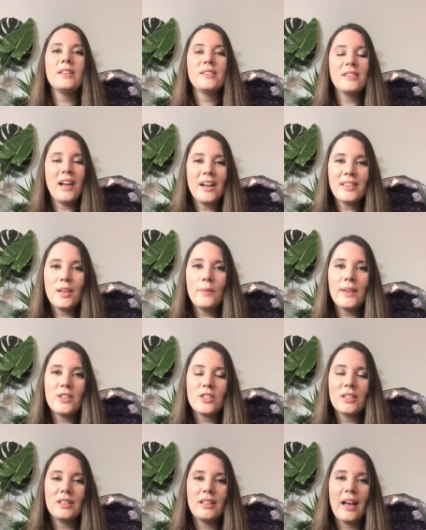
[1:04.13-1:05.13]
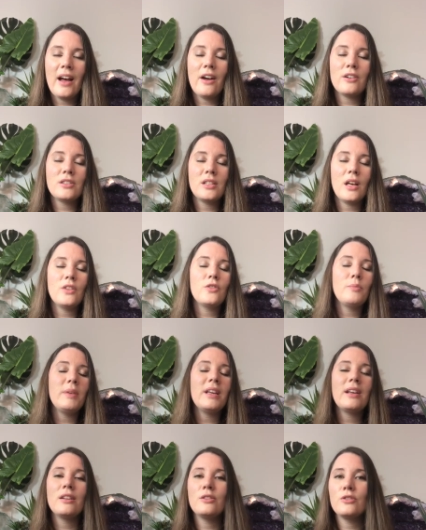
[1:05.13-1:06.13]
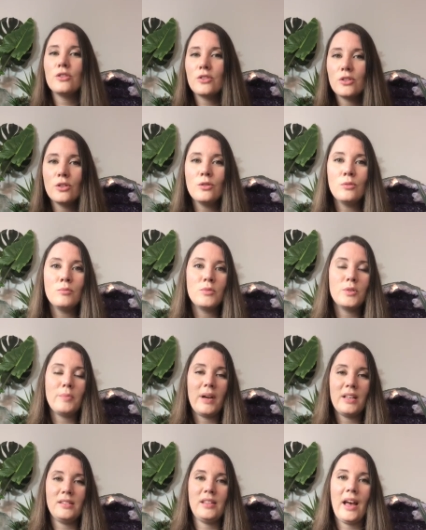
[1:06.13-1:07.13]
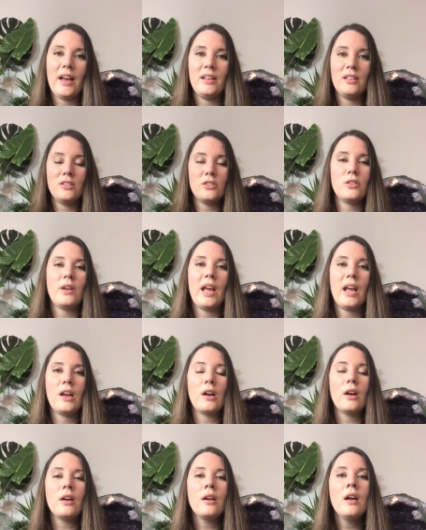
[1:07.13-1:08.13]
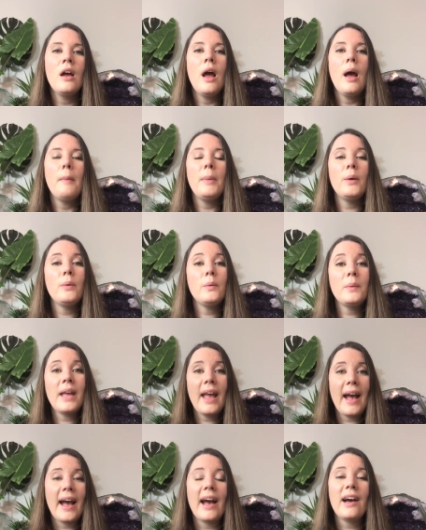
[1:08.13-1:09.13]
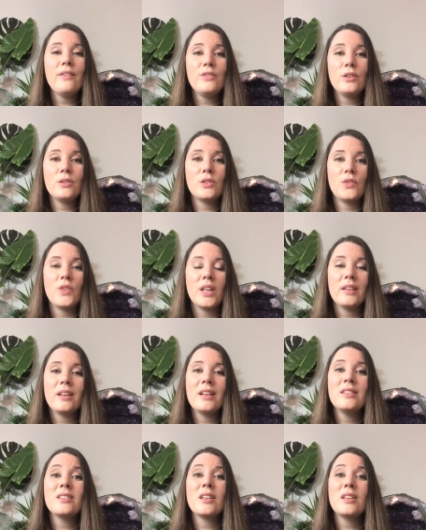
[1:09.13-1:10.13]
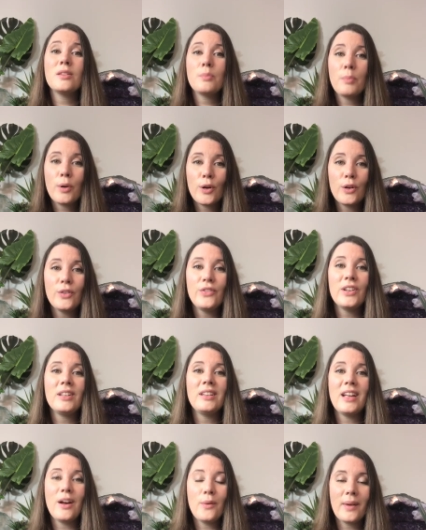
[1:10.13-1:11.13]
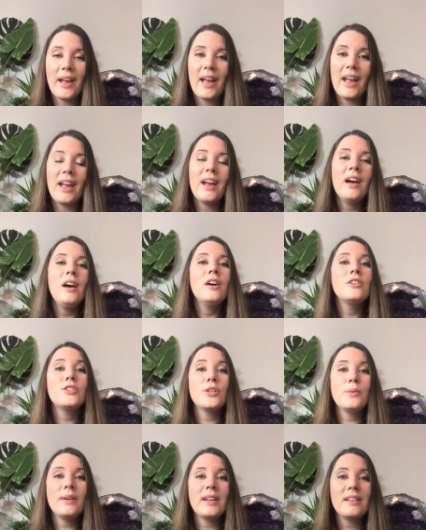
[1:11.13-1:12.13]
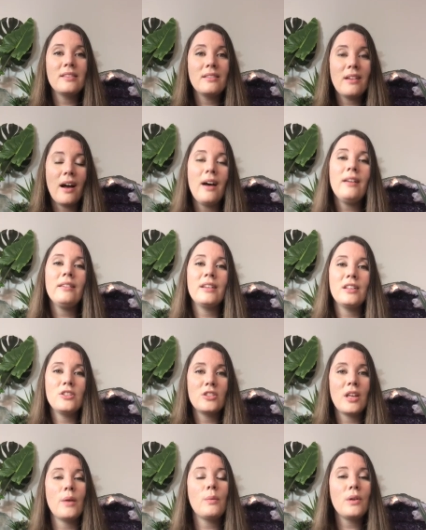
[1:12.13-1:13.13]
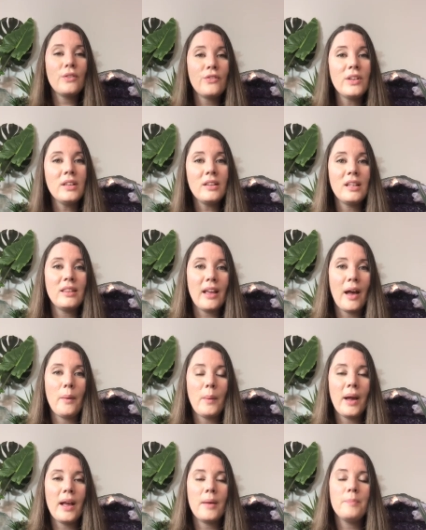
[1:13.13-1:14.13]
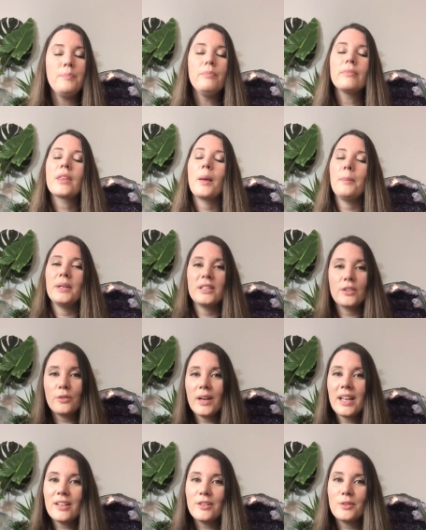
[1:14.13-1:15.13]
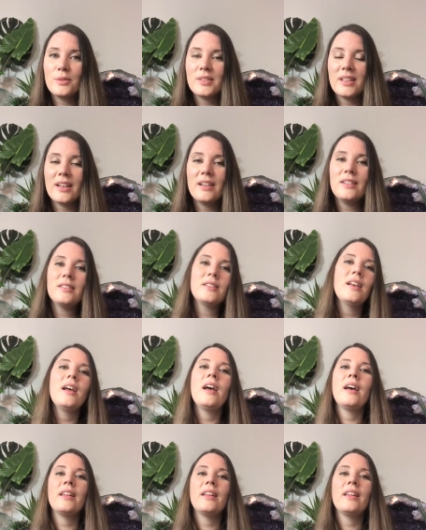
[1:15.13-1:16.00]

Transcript: it's not that we should let ourselves be consumed by sadness or anger, but when we have those feelings, it's perfectly okay to acknowledge that we're feeling that way. But the great news is